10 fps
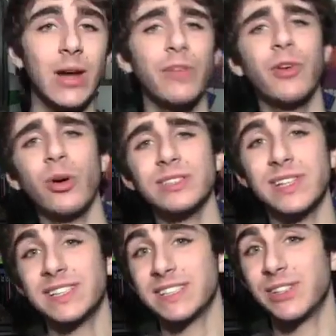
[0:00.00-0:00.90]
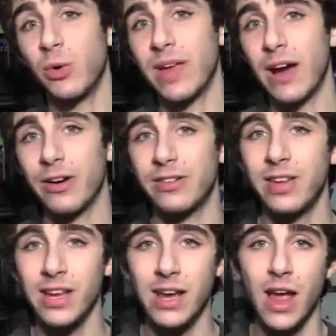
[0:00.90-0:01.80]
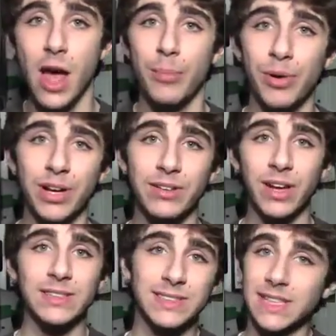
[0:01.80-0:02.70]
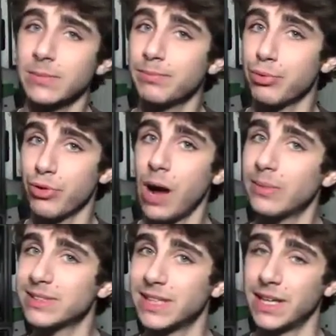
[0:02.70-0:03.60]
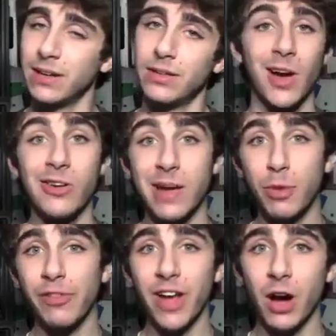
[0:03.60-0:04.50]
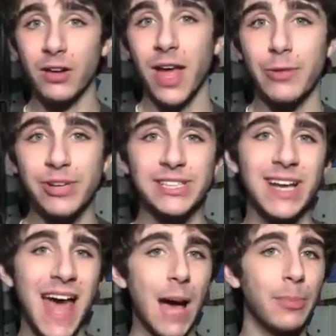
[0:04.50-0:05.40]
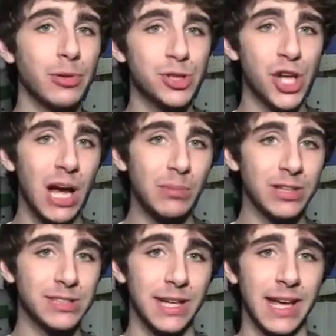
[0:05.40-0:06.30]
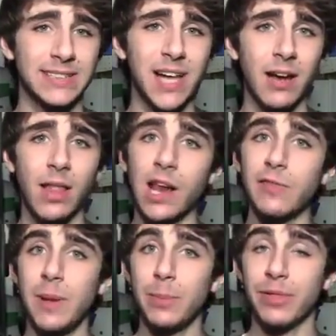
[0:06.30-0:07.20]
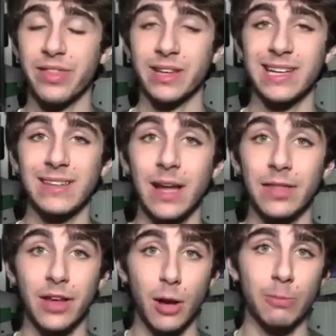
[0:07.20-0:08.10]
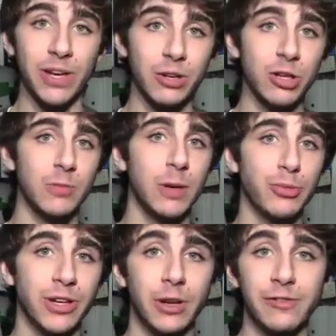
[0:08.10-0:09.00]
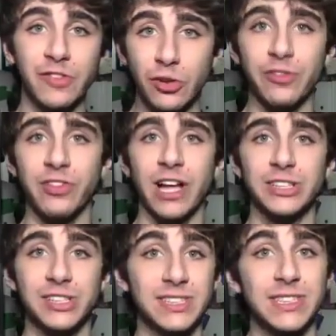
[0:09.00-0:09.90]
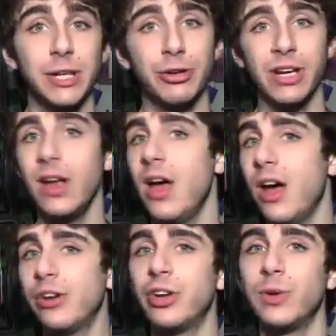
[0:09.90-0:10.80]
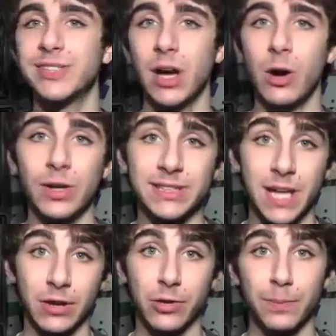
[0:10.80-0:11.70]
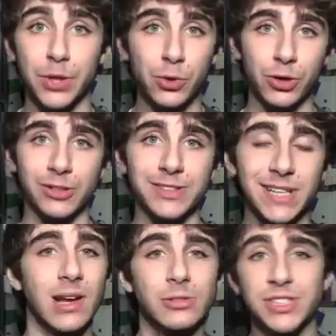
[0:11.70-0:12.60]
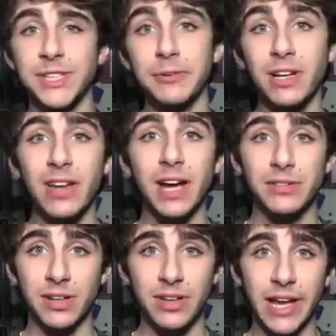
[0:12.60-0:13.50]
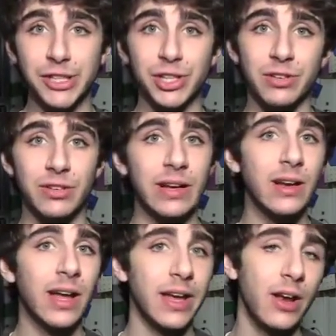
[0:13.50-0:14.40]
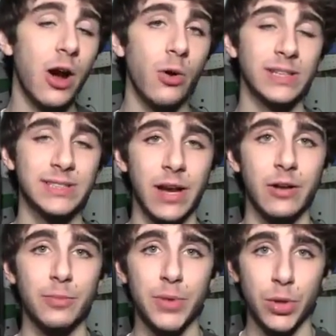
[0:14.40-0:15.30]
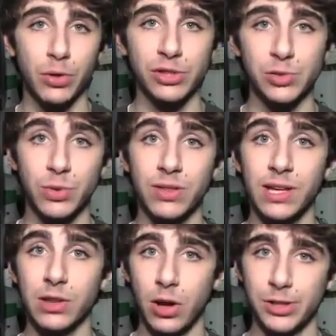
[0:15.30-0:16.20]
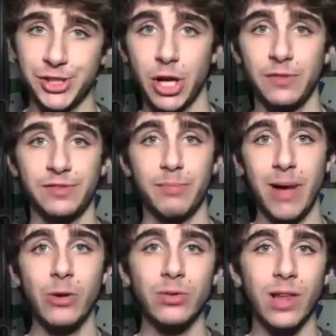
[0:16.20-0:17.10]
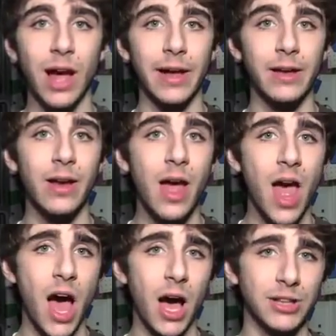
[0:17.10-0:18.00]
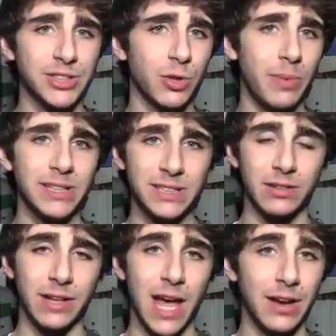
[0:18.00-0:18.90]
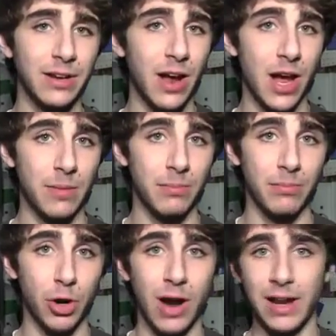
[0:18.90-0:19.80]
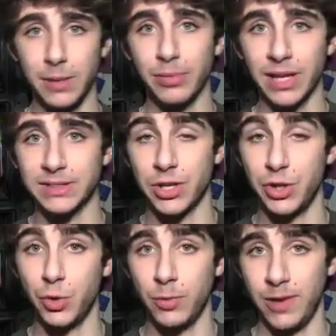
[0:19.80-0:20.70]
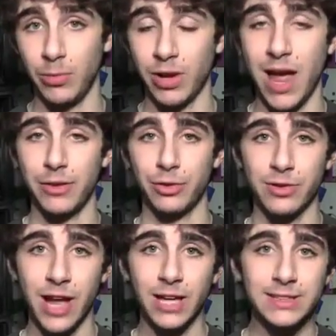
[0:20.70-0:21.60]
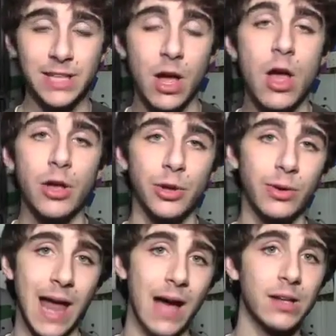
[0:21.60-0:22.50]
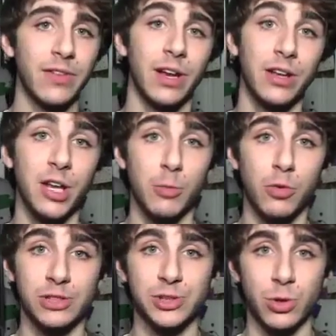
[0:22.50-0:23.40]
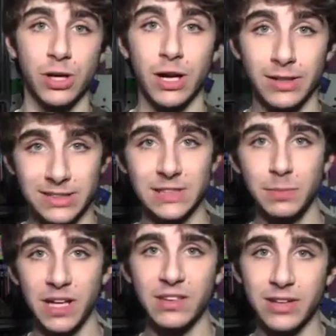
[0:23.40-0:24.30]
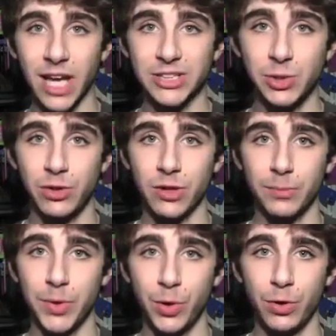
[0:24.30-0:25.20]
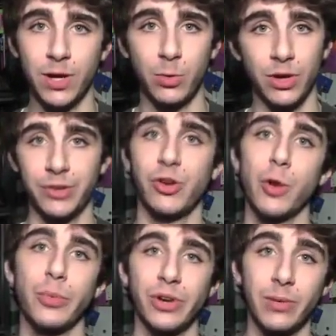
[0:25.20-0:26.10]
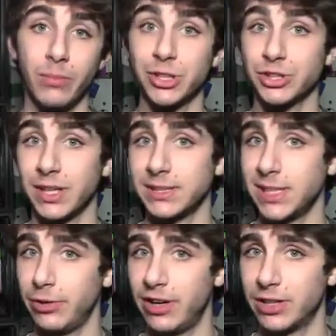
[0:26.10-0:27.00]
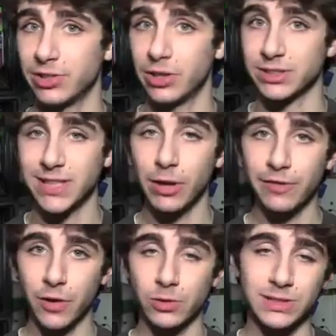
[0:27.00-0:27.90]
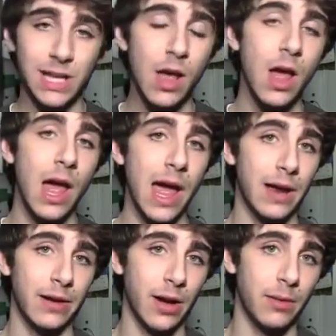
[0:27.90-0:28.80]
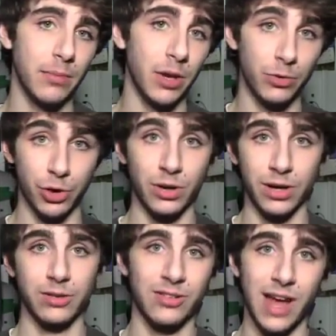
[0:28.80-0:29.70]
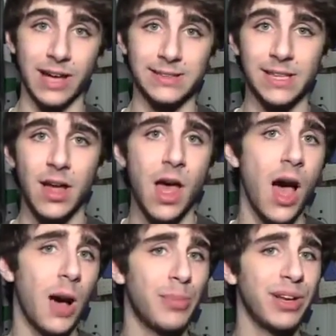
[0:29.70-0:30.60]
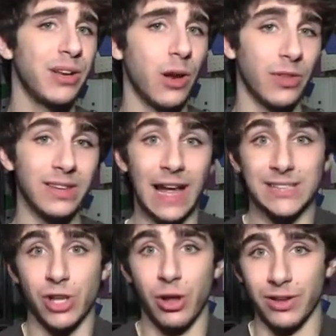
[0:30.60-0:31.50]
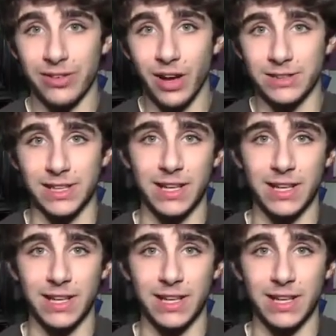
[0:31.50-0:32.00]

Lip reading: Now, of course, this is no guarantee, but it does seem promising. Okay, moving on. A recent Apple job listing has got a lot of people thinking that the company could be bringing full-fledged Siri to its OS X computers. Now, Siri-like dictation did hit OS X computers with the launch of Mountain Lion, so basically anytime or any place that you would be able to enter text, you can activate a keyboard shortcut and speak the text to the computer and it will interpret it much like Siri does on our cell phones and turn it into text. But that's all it does.